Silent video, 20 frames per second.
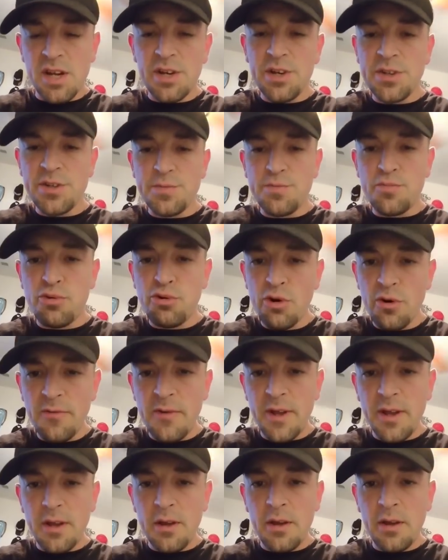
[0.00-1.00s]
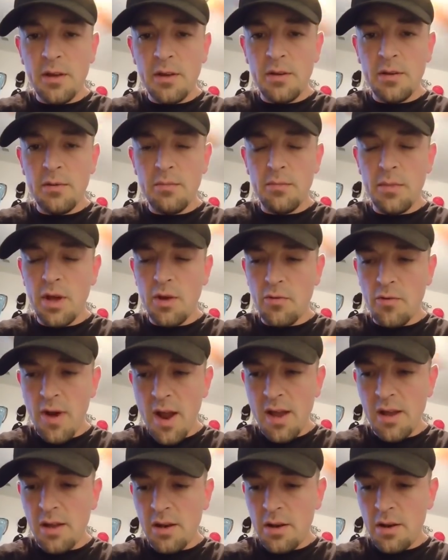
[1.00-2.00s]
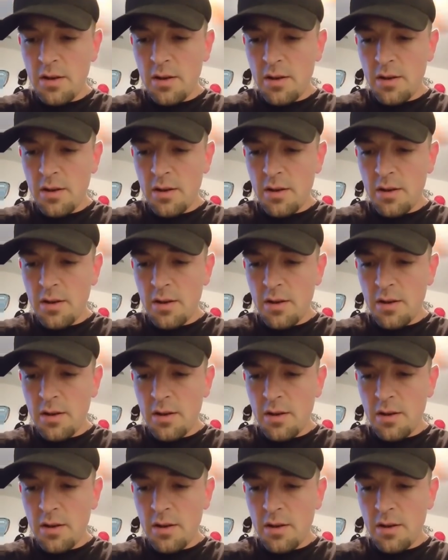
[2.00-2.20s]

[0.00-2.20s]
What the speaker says: and it is proving me right.